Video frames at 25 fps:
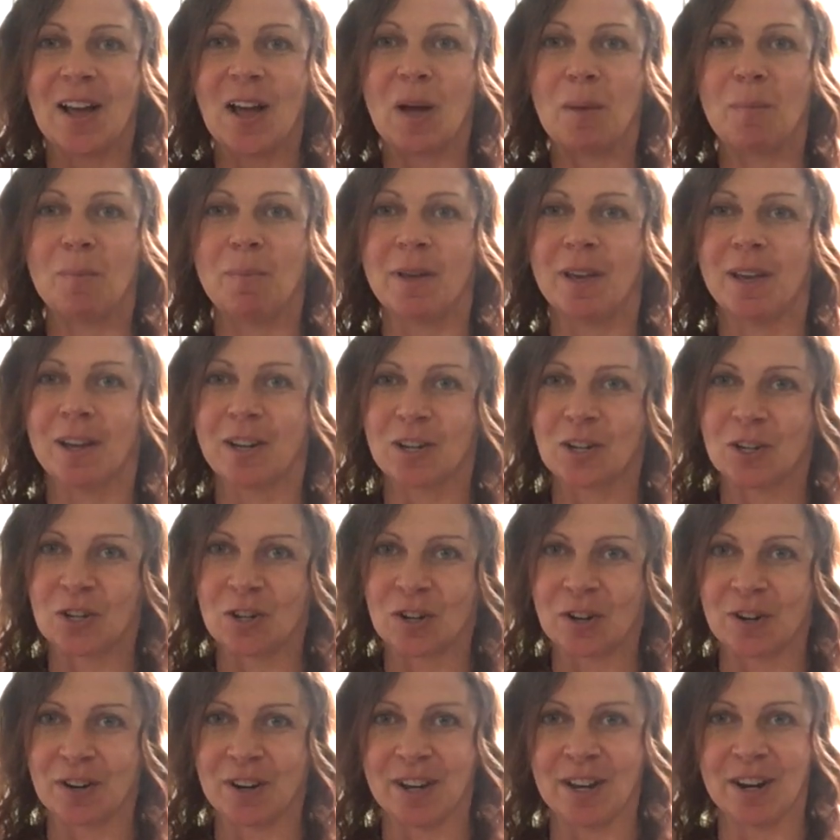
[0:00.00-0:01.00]
a
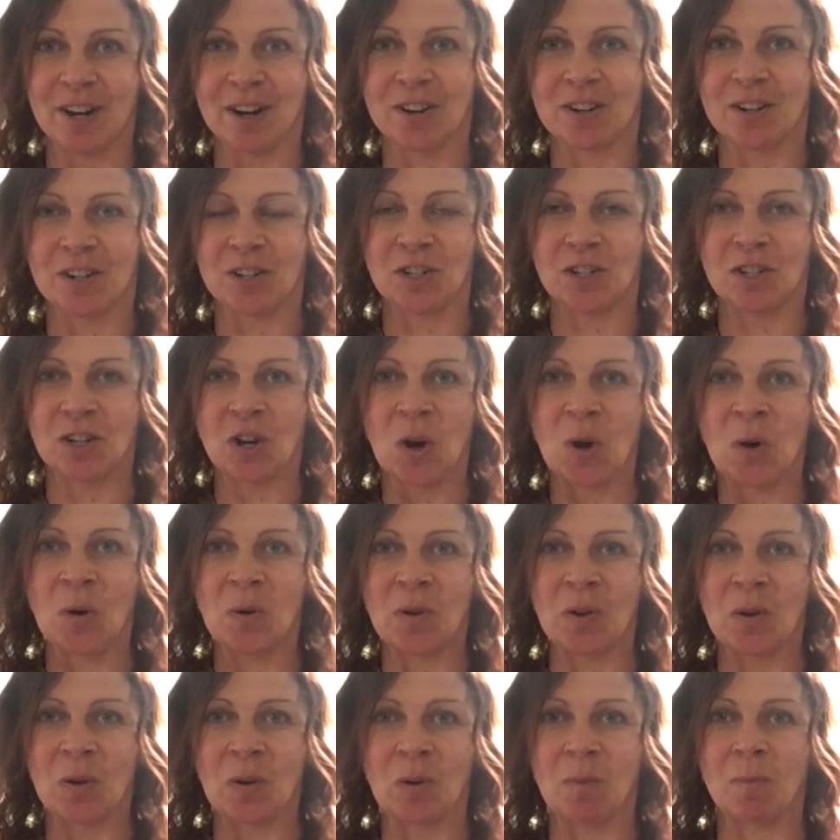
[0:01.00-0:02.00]
picture here to show
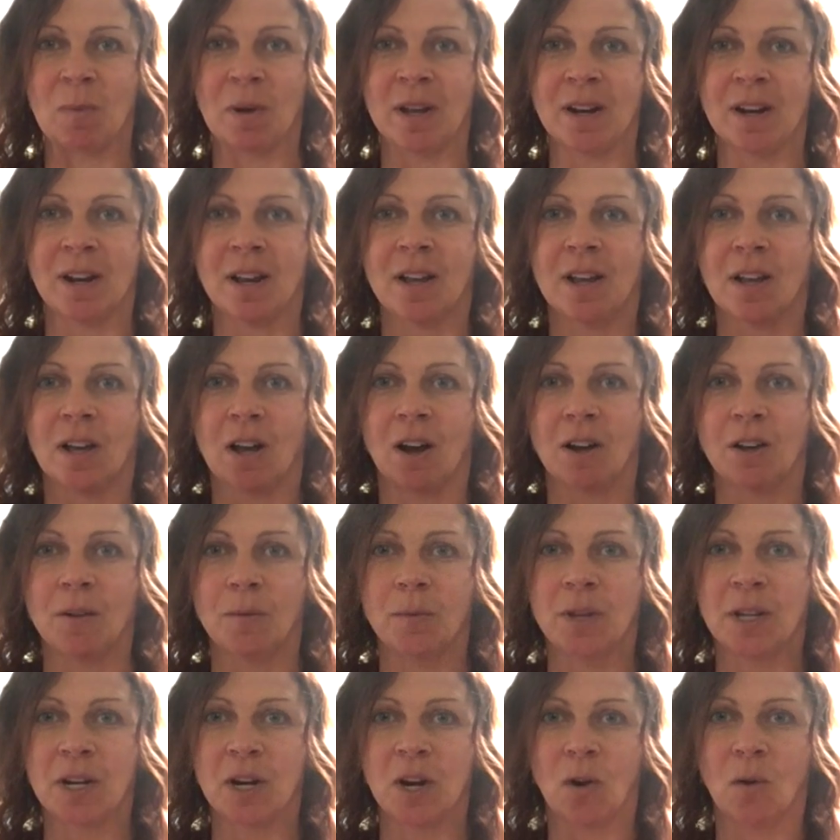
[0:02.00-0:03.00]
you, but
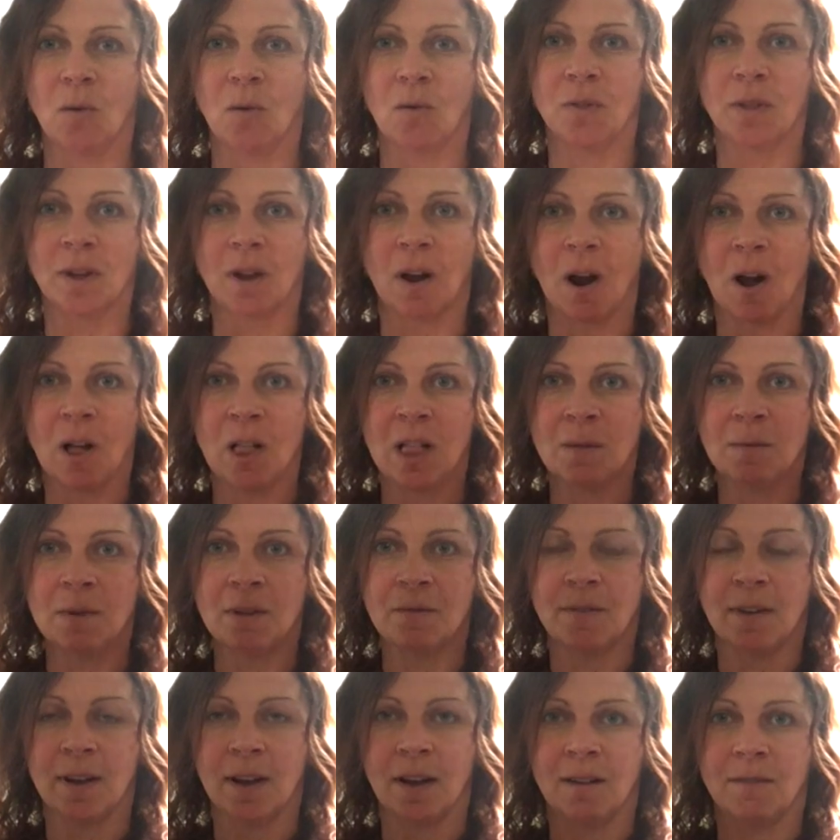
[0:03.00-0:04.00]
you know, the
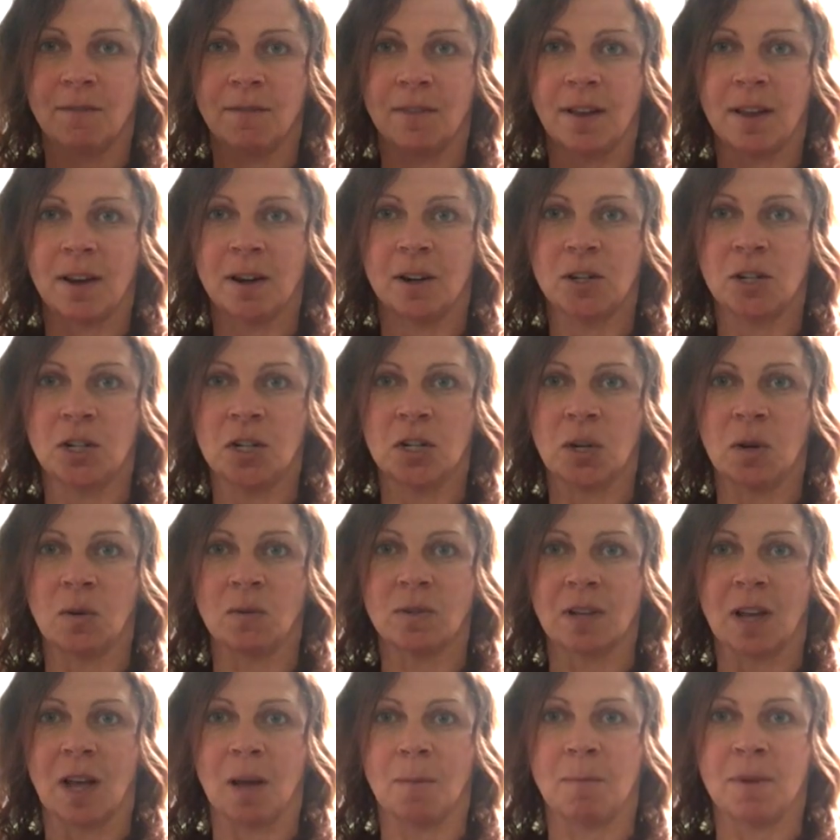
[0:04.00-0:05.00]
column of energy
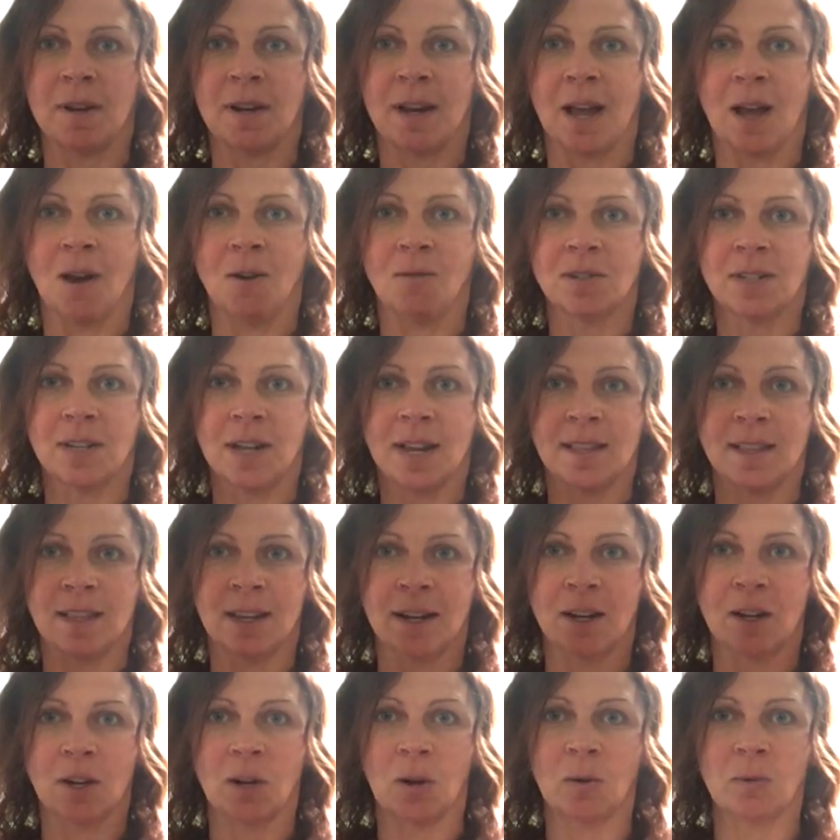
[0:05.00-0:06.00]
goes up and out, and
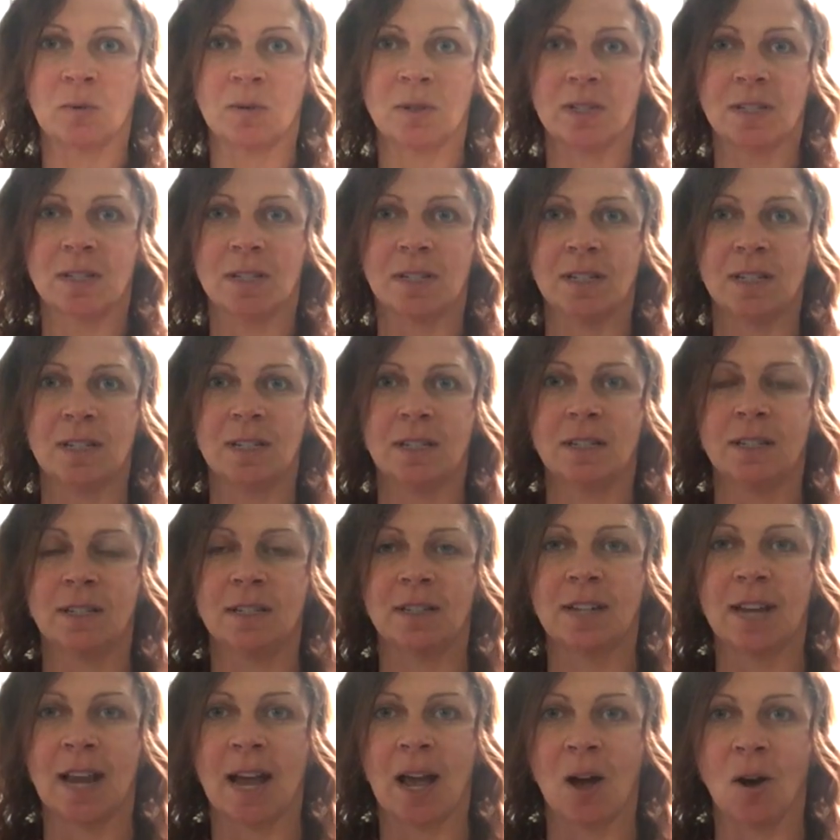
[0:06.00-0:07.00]
then it goes
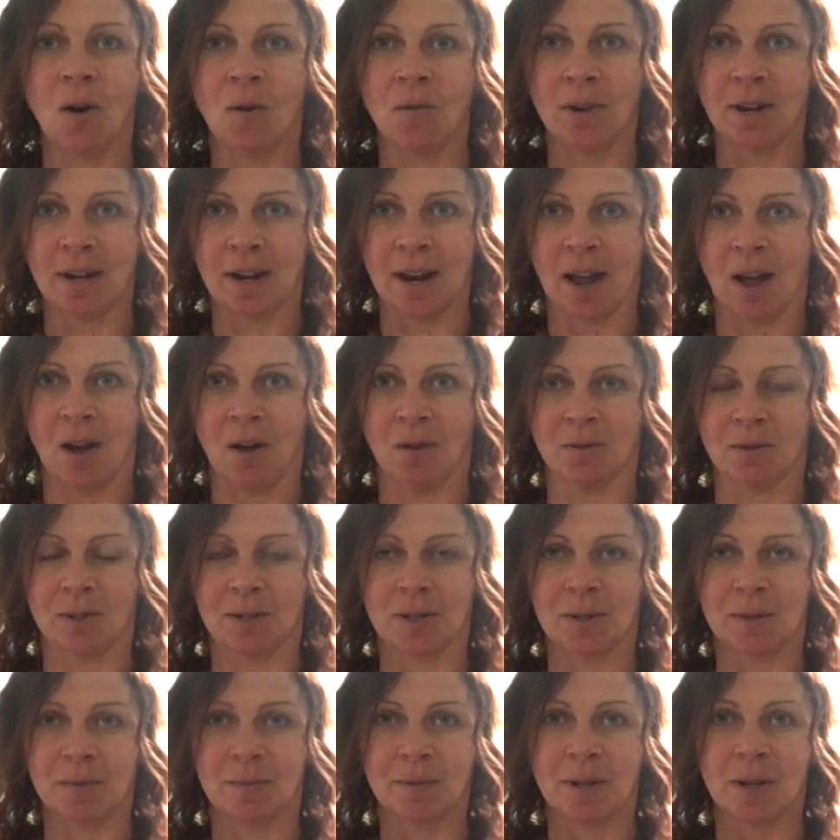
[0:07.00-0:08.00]
down and
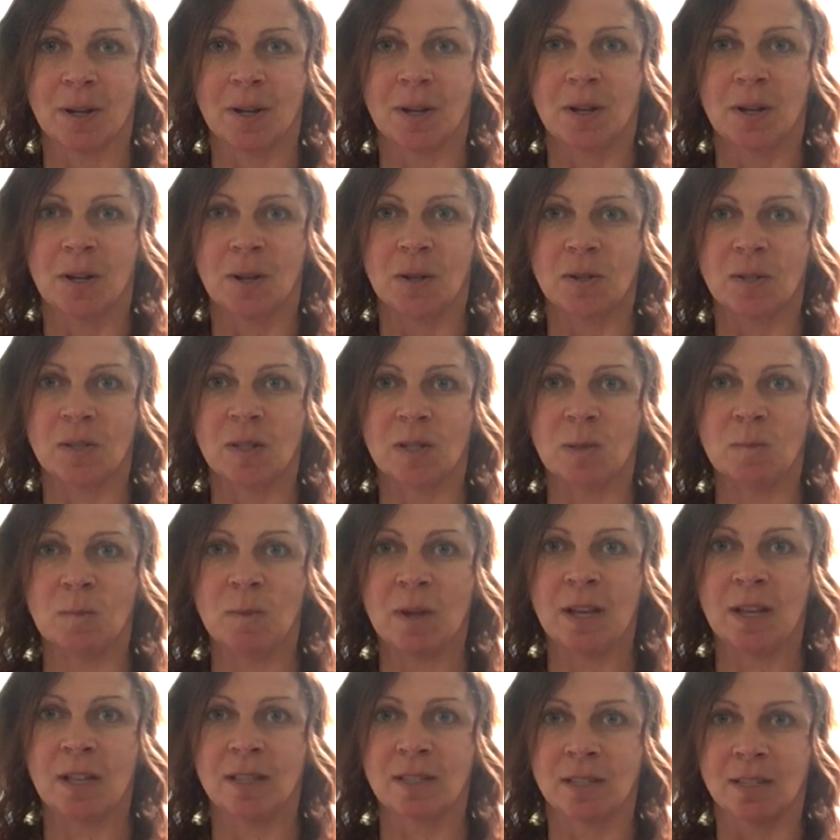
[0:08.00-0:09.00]
out. So this
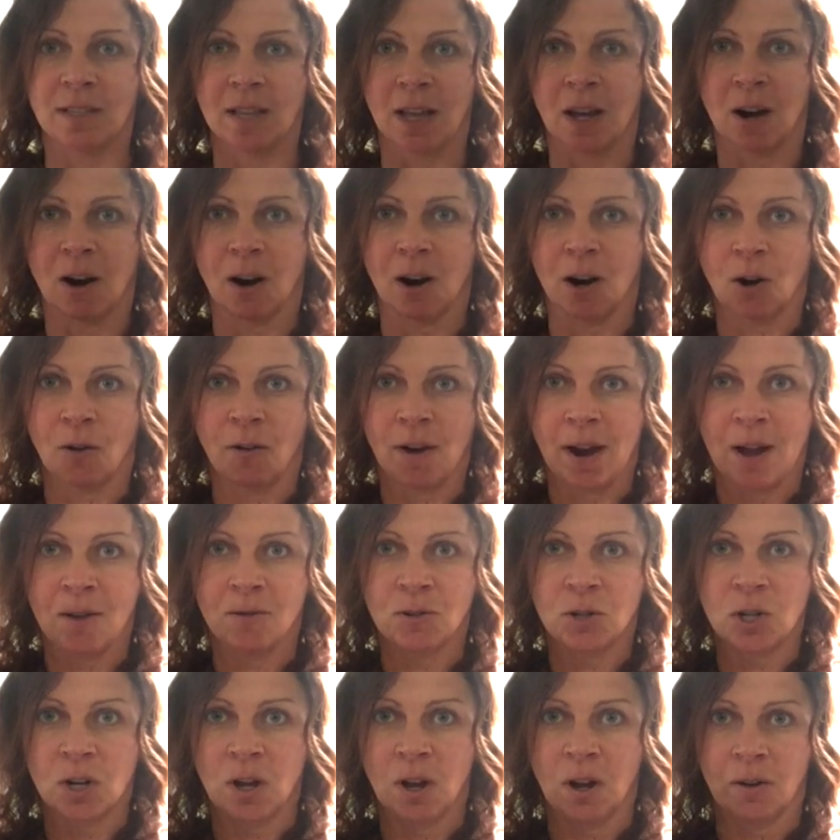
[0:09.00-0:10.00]
means that our
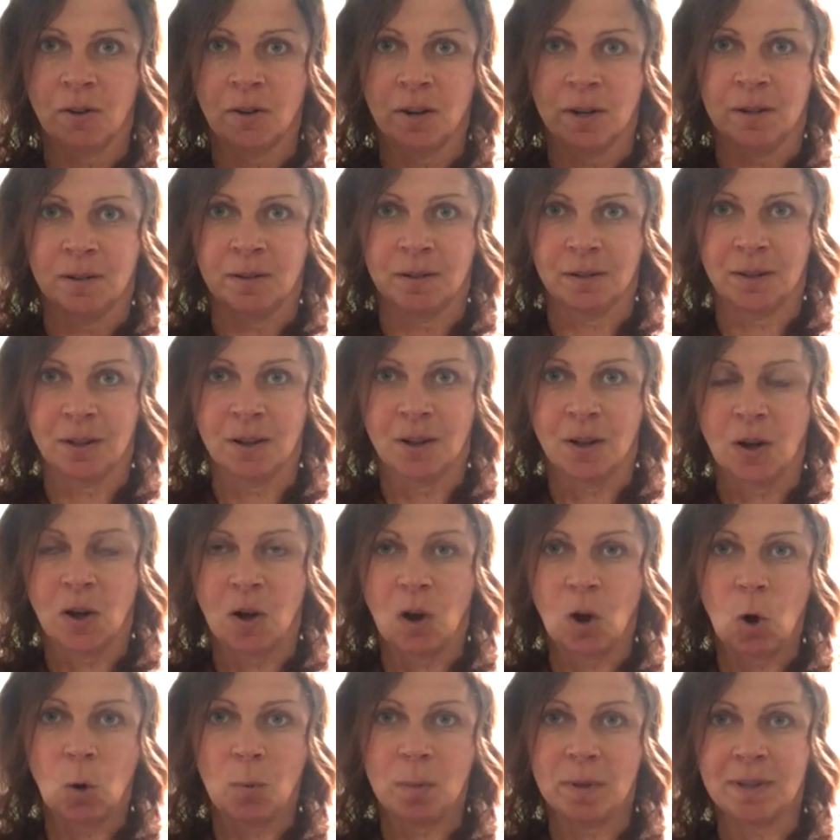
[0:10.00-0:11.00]
crown chakra
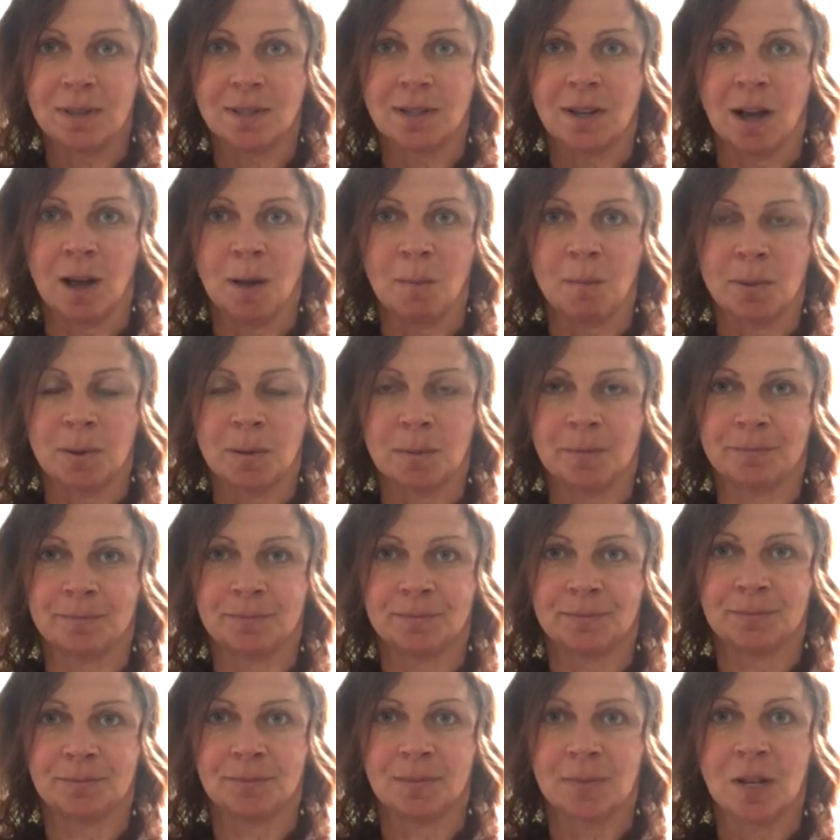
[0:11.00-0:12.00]
opens up,
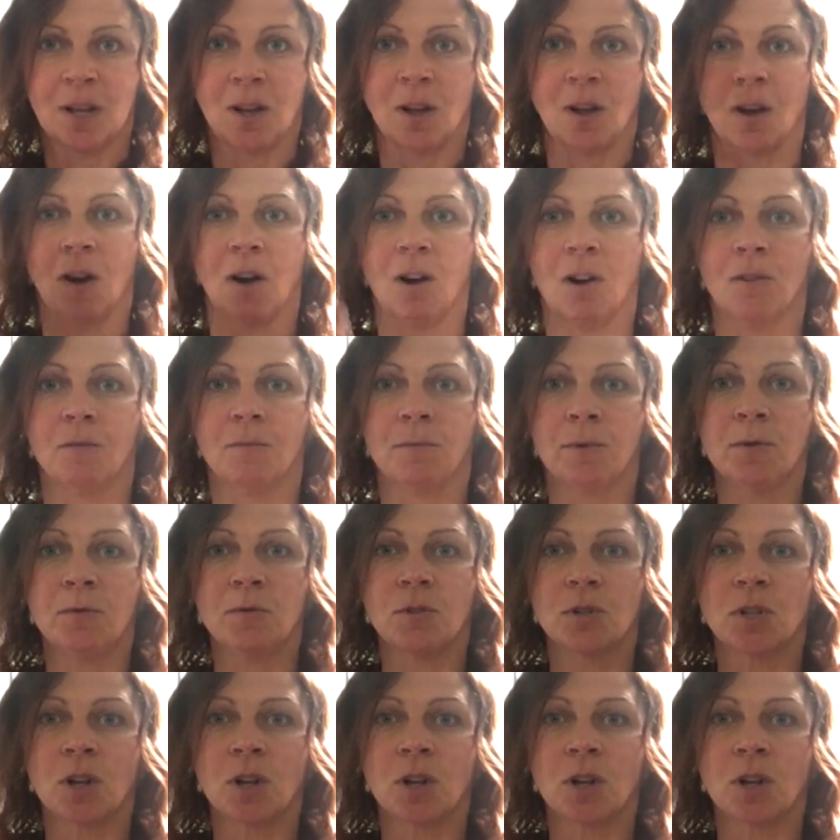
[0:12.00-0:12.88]
our root